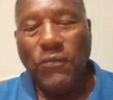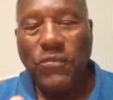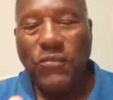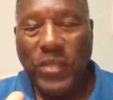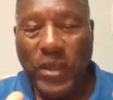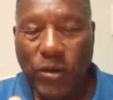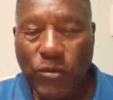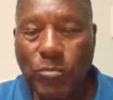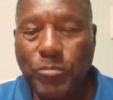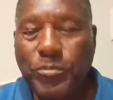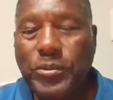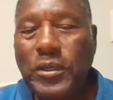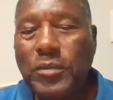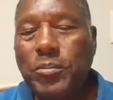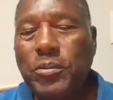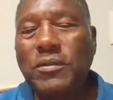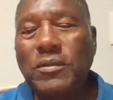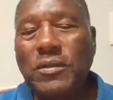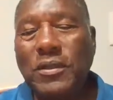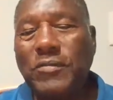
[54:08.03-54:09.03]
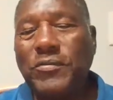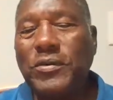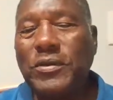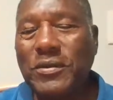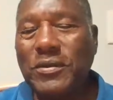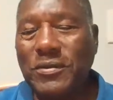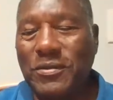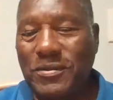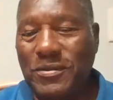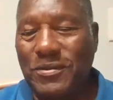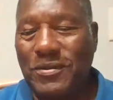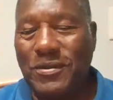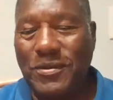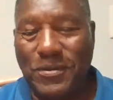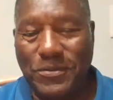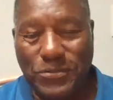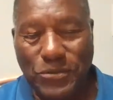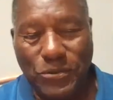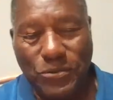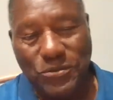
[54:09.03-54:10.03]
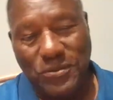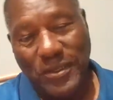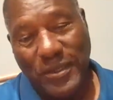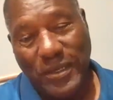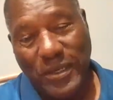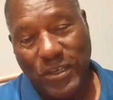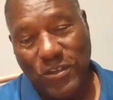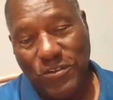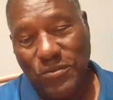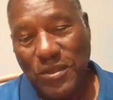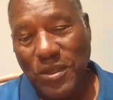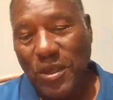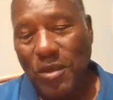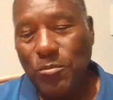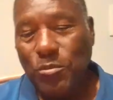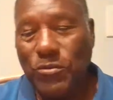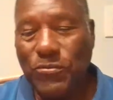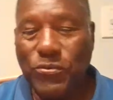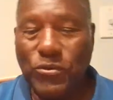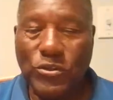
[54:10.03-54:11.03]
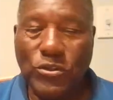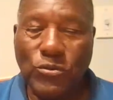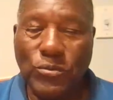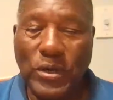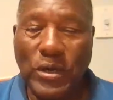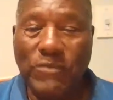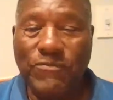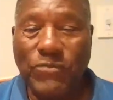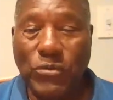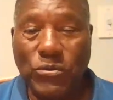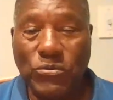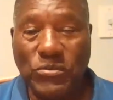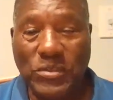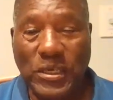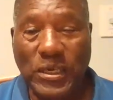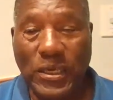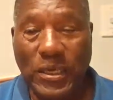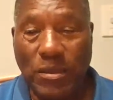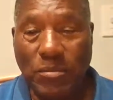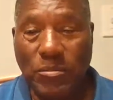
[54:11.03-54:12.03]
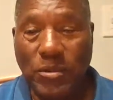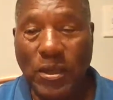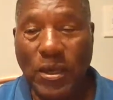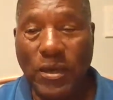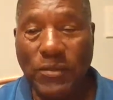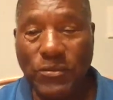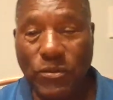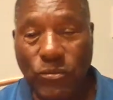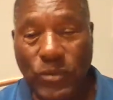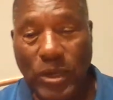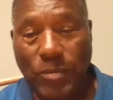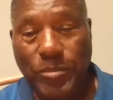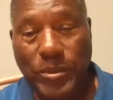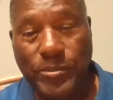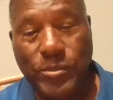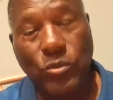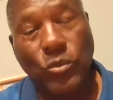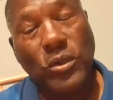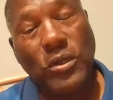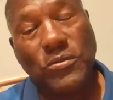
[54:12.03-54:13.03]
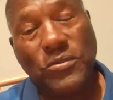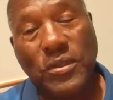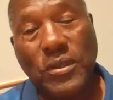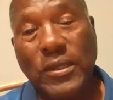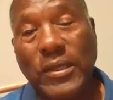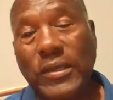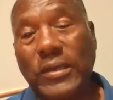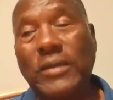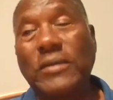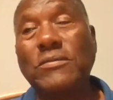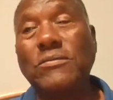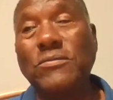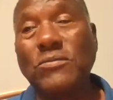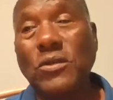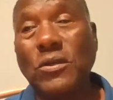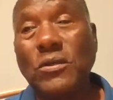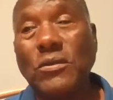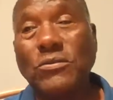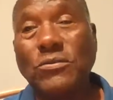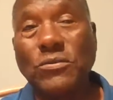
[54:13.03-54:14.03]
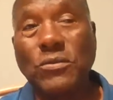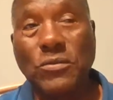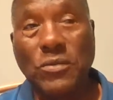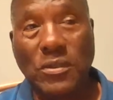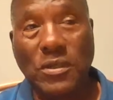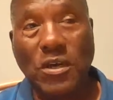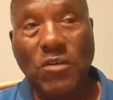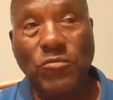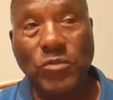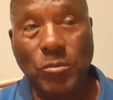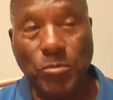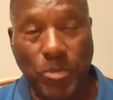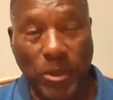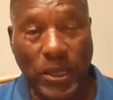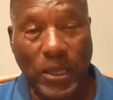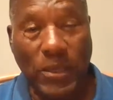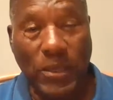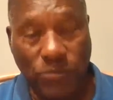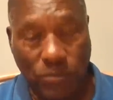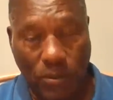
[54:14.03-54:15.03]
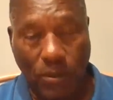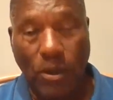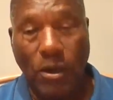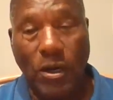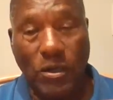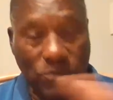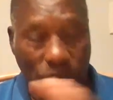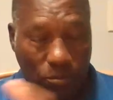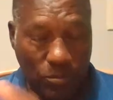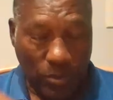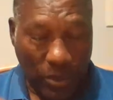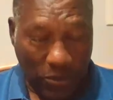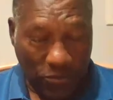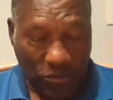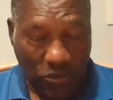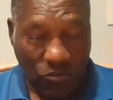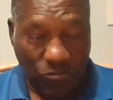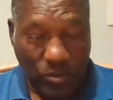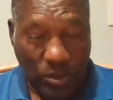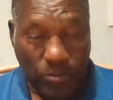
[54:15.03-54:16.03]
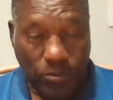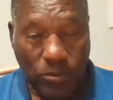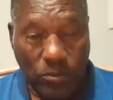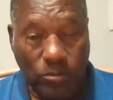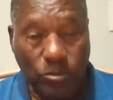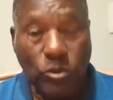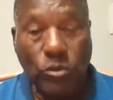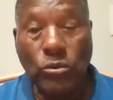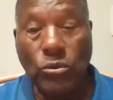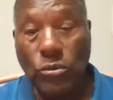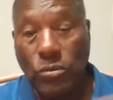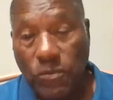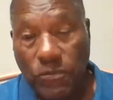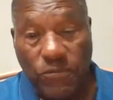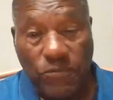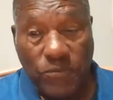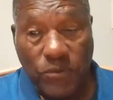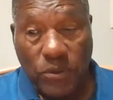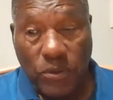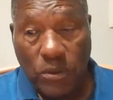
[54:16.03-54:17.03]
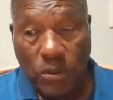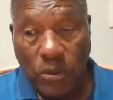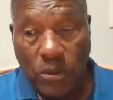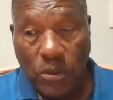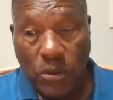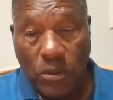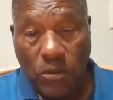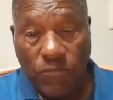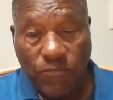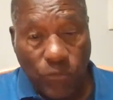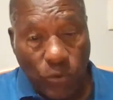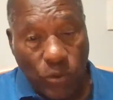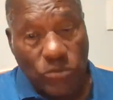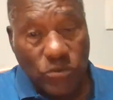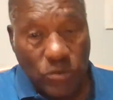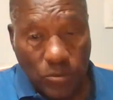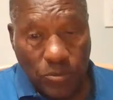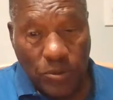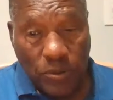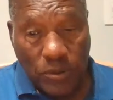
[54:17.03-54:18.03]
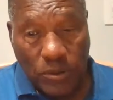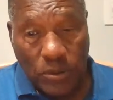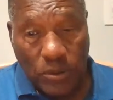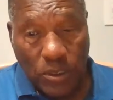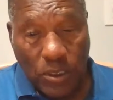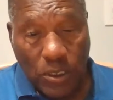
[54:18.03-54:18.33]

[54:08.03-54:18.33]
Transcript: There were people living on those lands before the white folks came, and the white people wanted the lands. So the government passed laws that made these people move forcibly